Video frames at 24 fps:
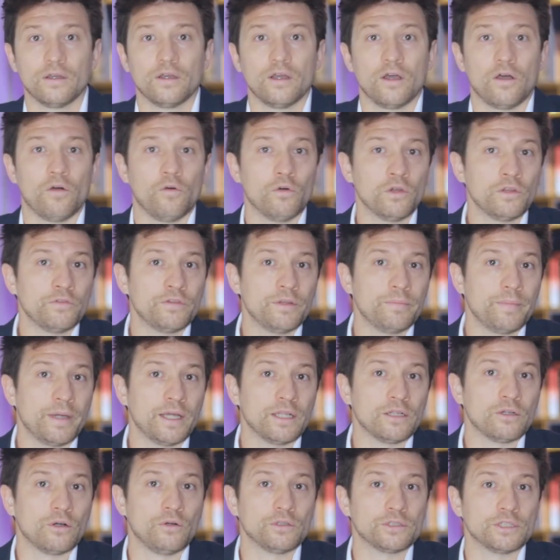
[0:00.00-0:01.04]
One of the main
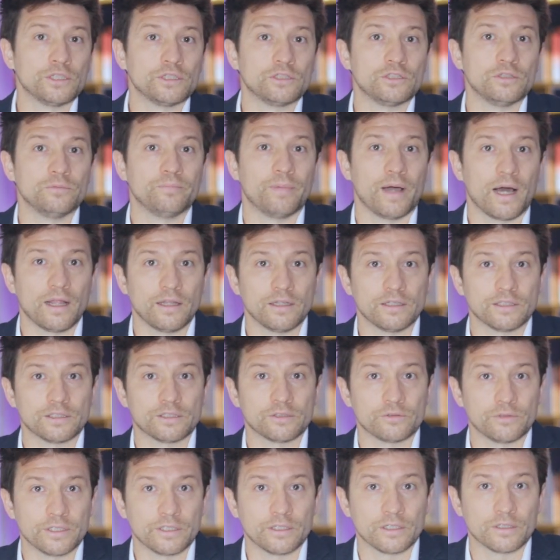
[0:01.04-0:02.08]
goals is to balance
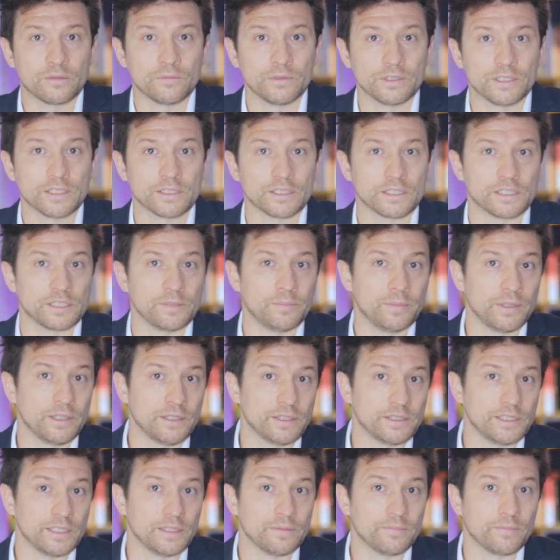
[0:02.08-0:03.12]
rigor with
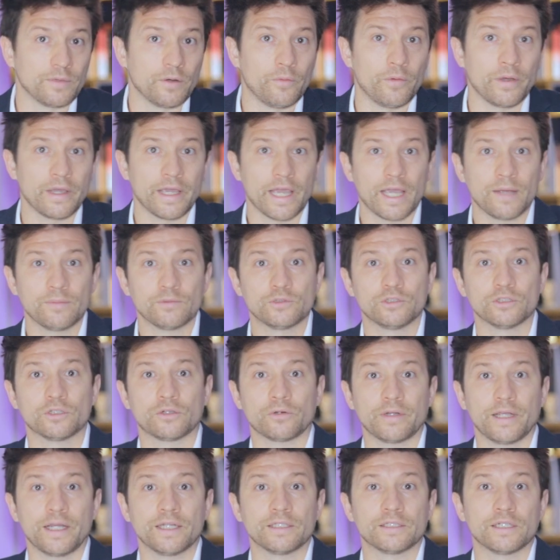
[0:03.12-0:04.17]
accessibility. We aim to
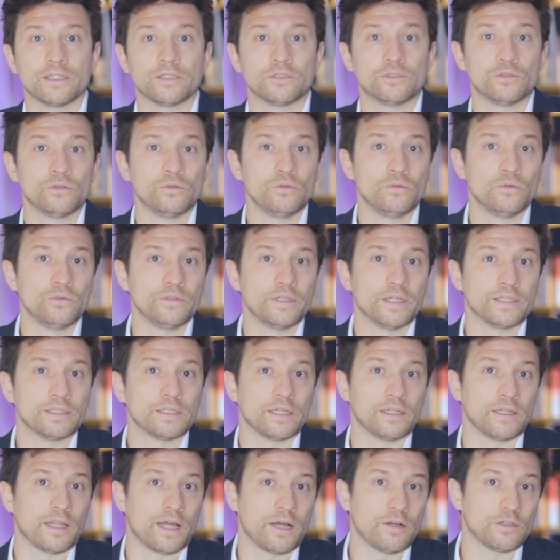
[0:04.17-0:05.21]
create a tool that
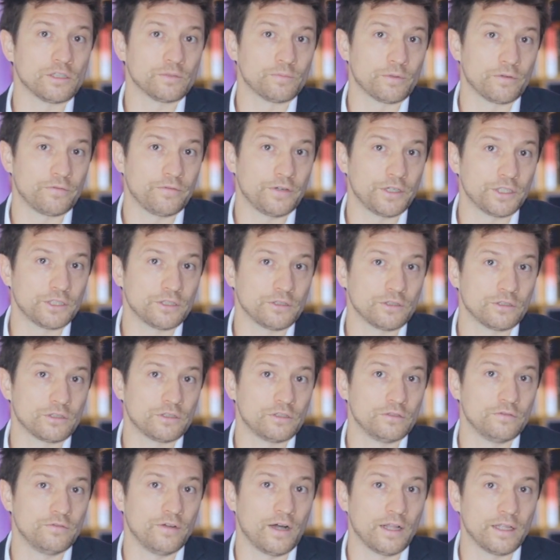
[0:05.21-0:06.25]
allows professionals to
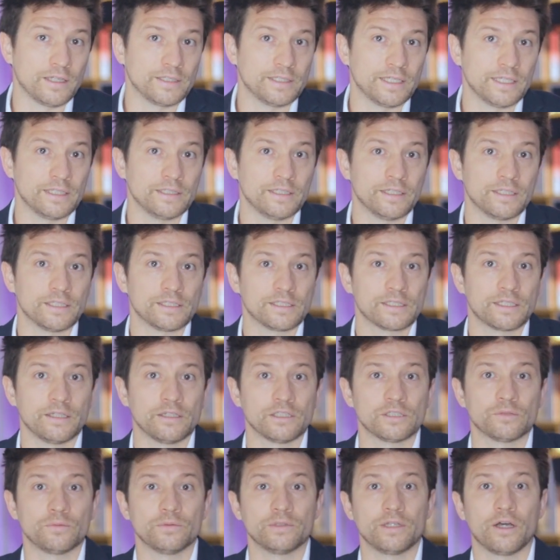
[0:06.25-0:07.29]
validate their skills
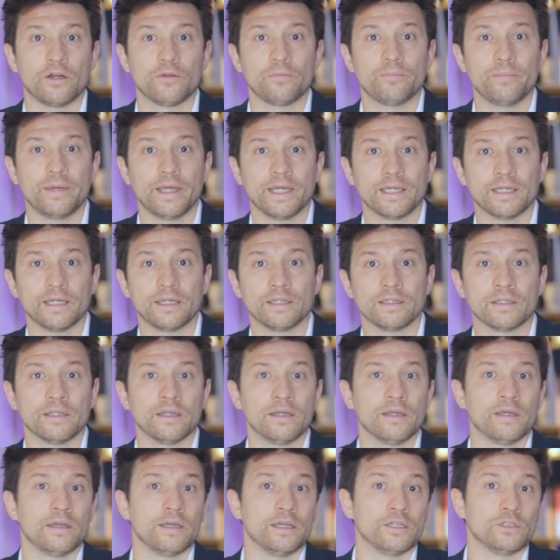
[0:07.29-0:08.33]
without making
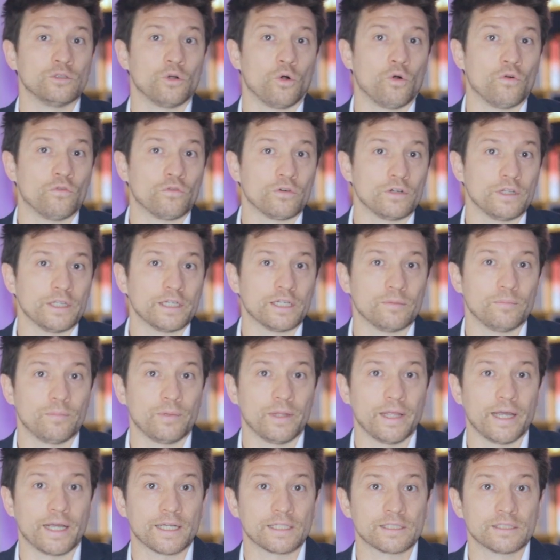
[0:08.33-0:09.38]
it overly
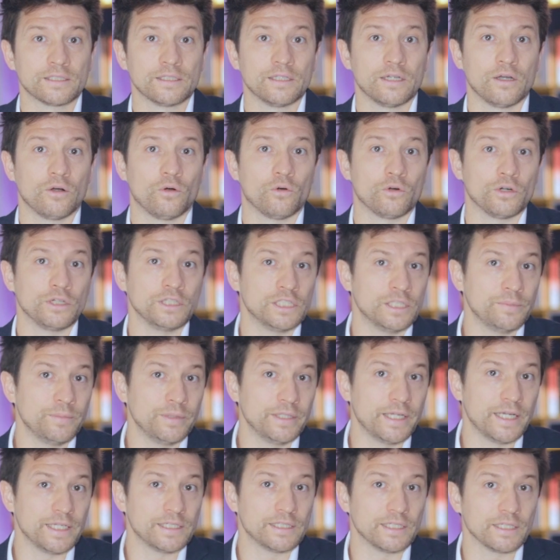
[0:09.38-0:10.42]
complex or
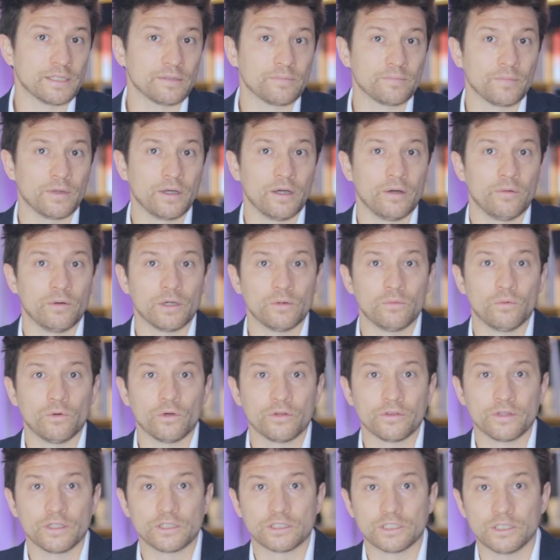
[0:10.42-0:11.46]
intimidating. We want
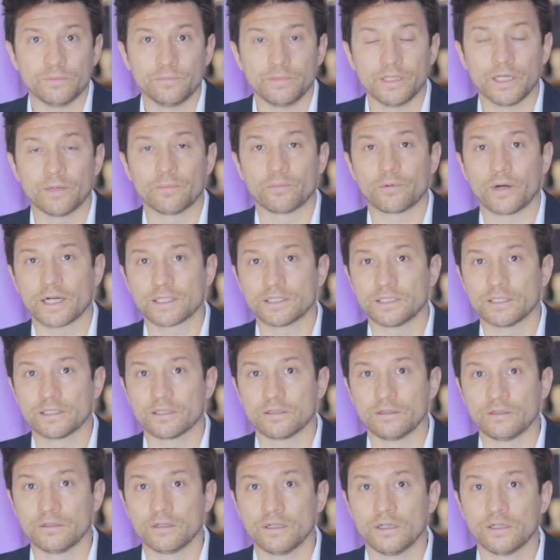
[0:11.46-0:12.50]
this to be a
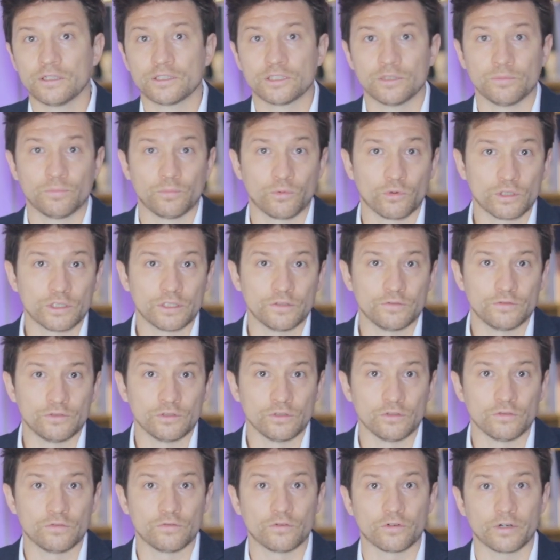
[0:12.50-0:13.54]
practical, supportive tool
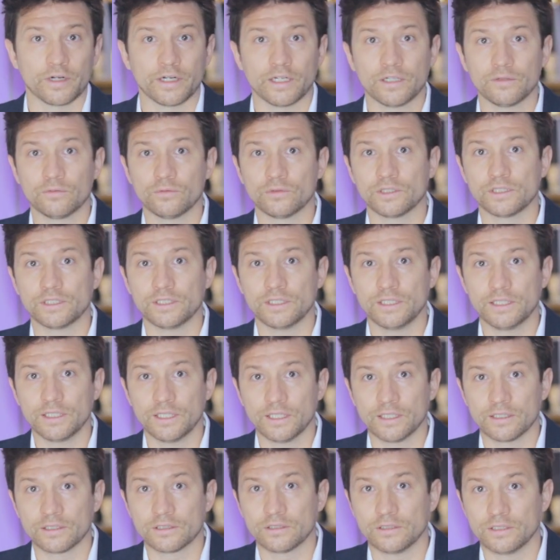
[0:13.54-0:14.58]
for anyone
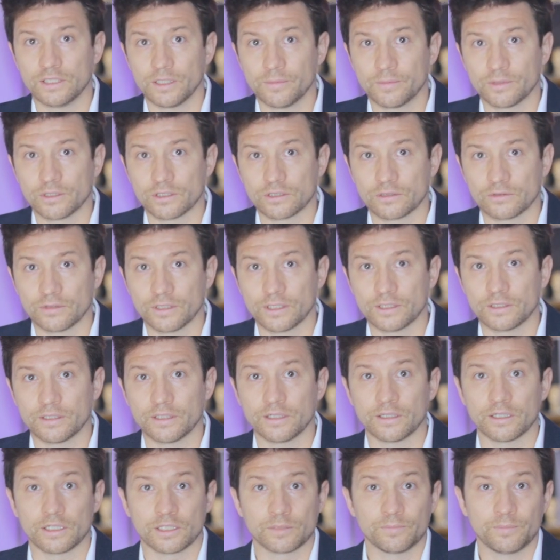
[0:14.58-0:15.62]
seeking to demonstrate their
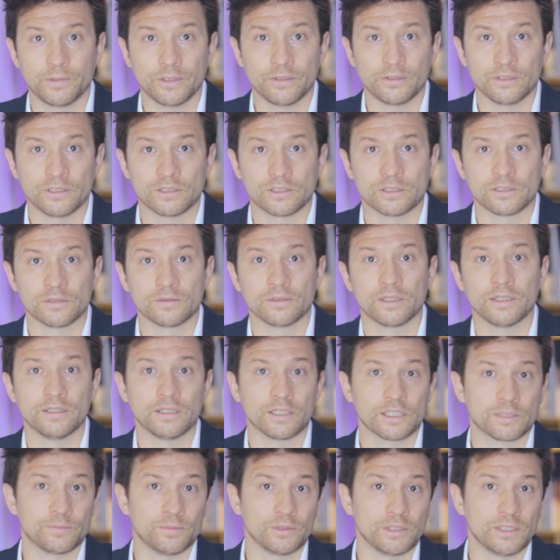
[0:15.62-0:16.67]
experience and
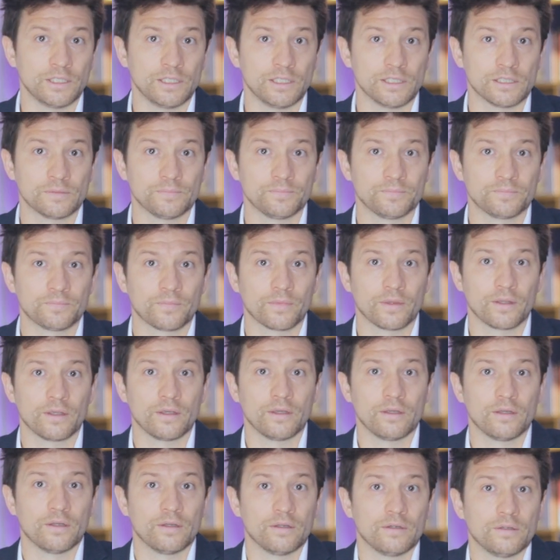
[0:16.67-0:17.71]
expertise.
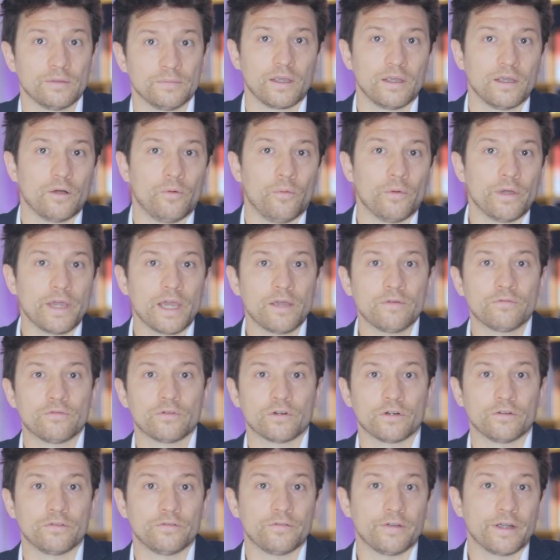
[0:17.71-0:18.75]
We aim for a
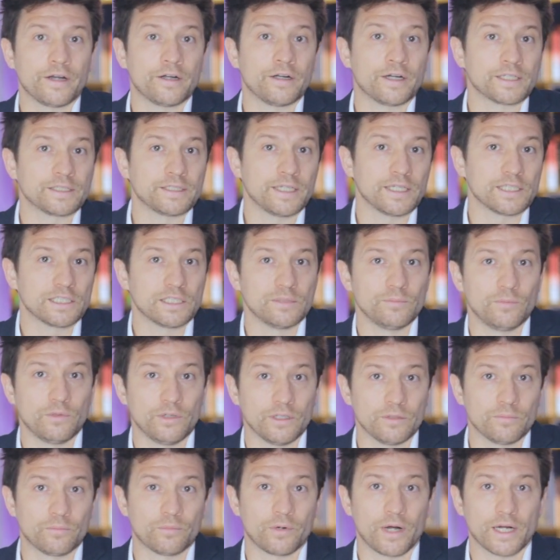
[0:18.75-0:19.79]
fair, accessible, and
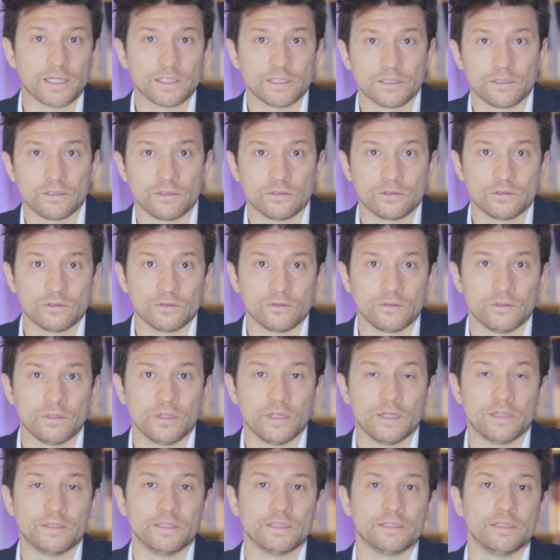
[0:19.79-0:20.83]
practical tool
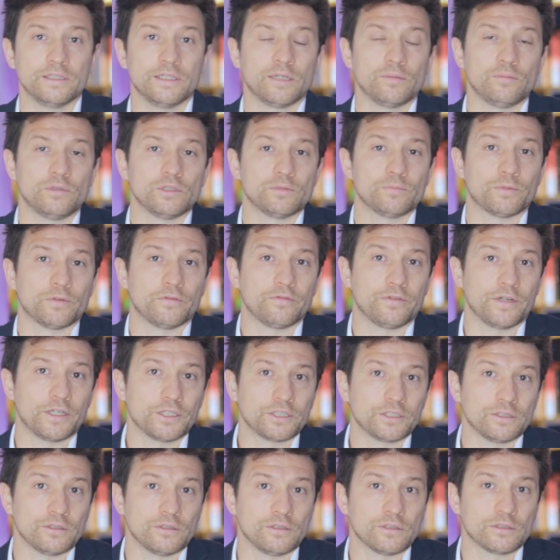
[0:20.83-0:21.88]
that enables
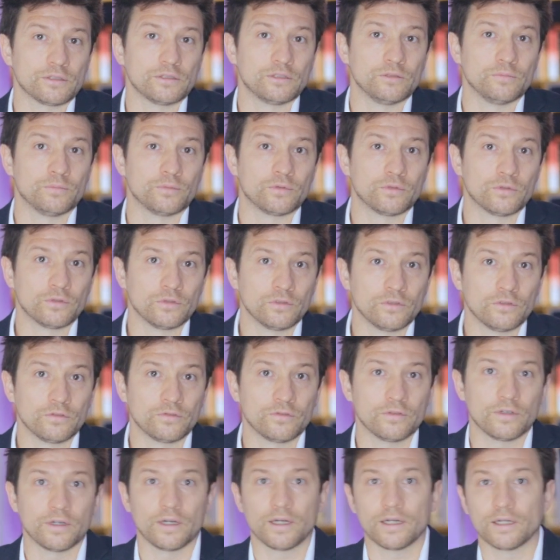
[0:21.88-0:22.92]
professionals to prove
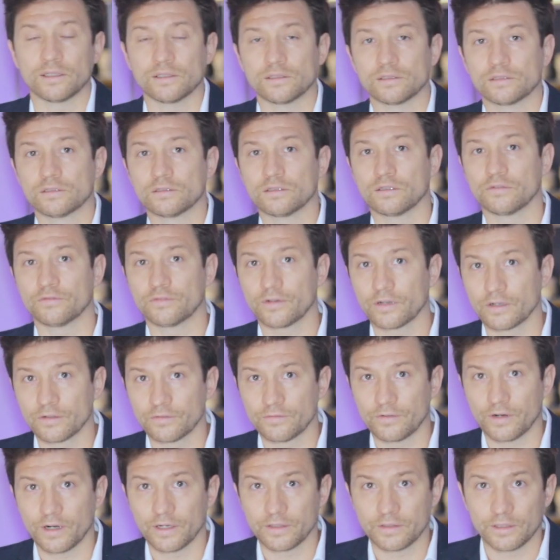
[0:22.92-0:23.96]
and
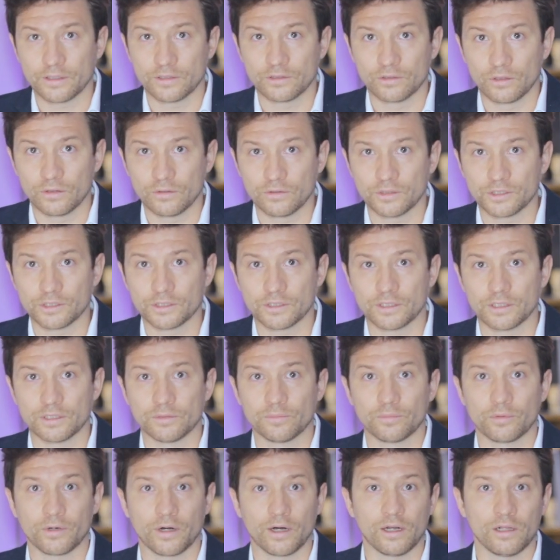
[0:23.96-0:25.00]
verify their knowledge and
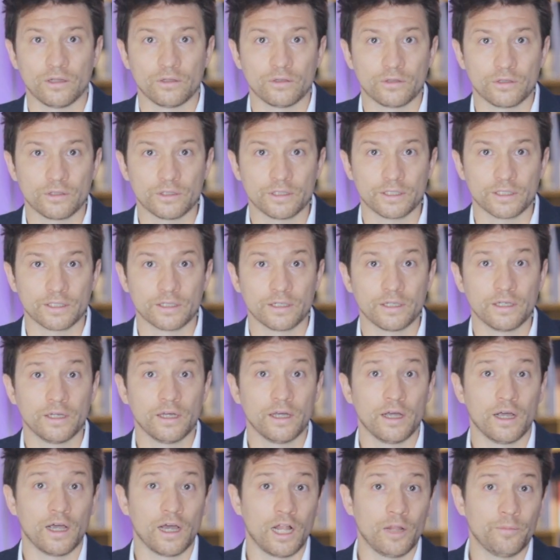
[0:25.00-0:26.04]
prior learning,
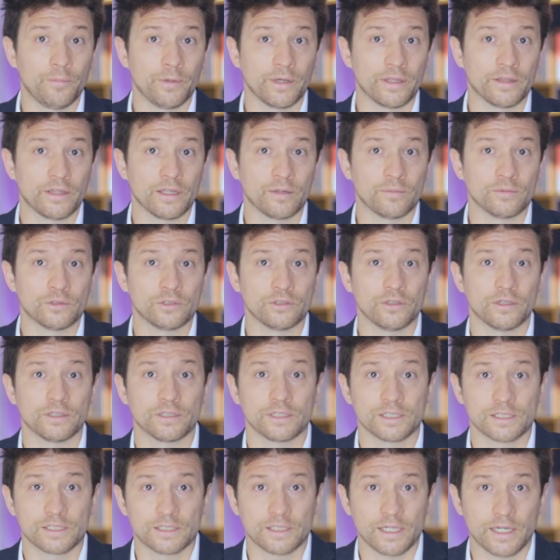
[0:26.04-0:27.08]
helping them to
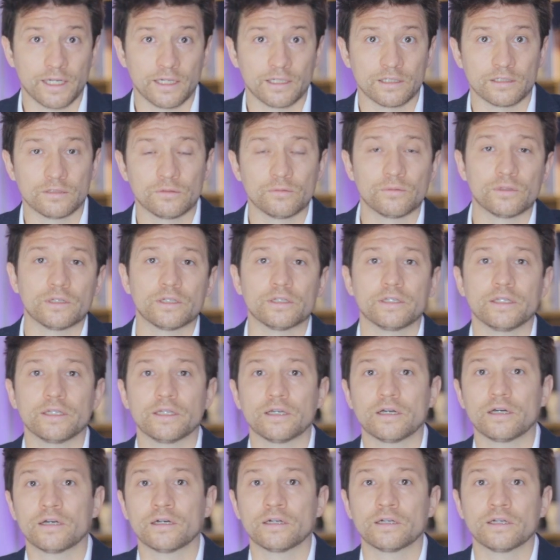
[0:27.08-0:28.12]
understand where they
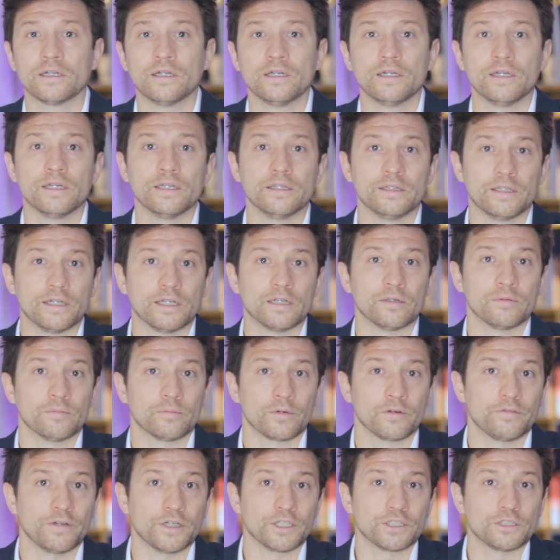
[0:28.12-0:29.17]
are in their
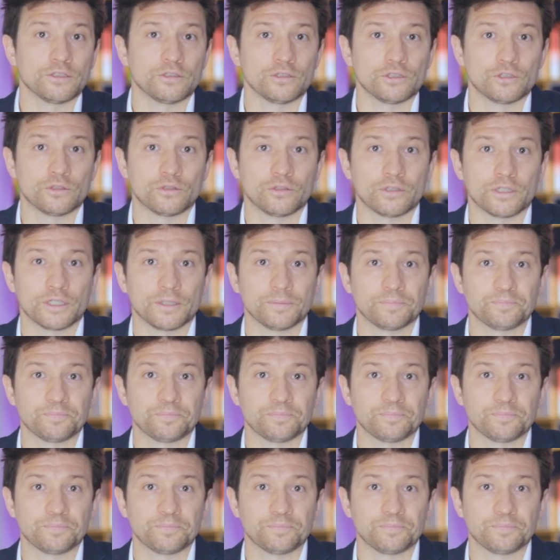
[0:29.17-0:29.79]
professional journey.